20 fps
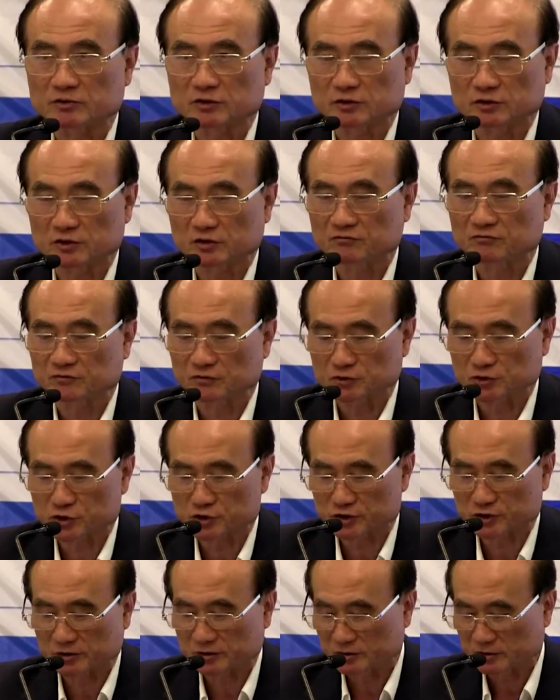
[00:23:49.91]
in the
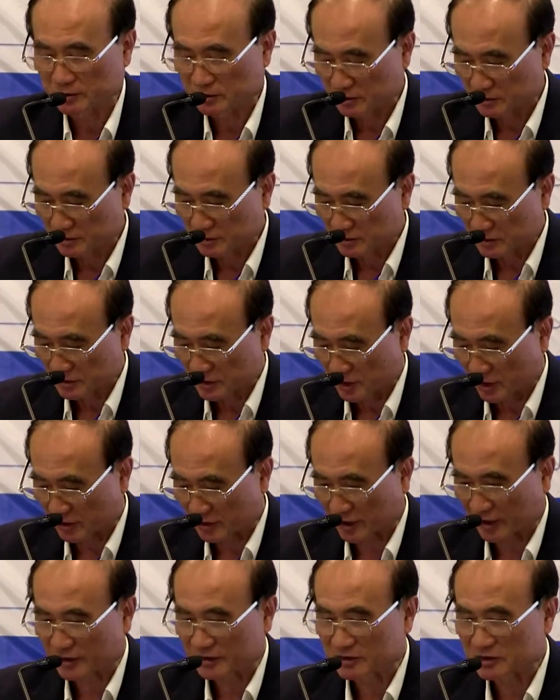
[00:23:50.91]
future.
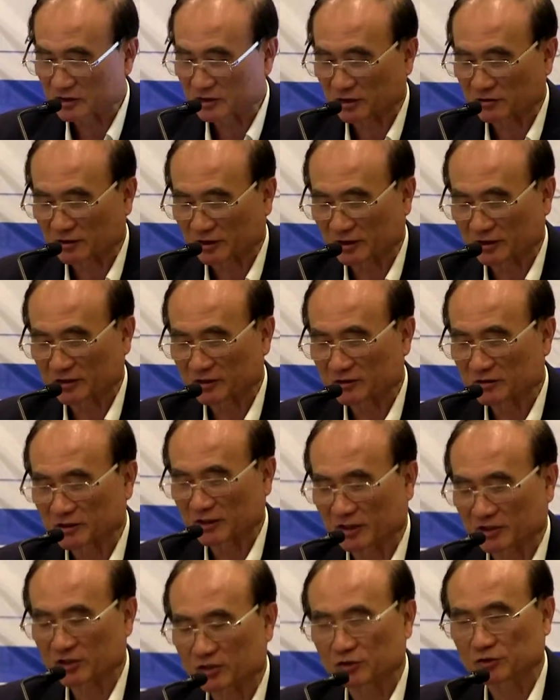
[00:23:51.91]
Okay, so
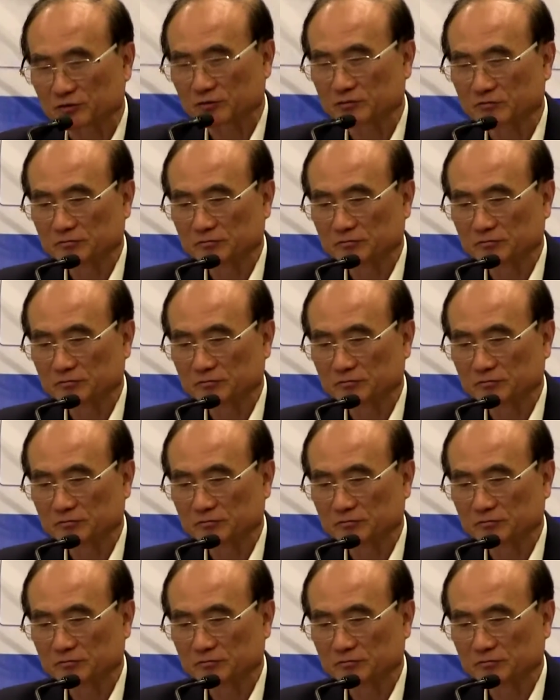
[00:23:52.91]
thank you.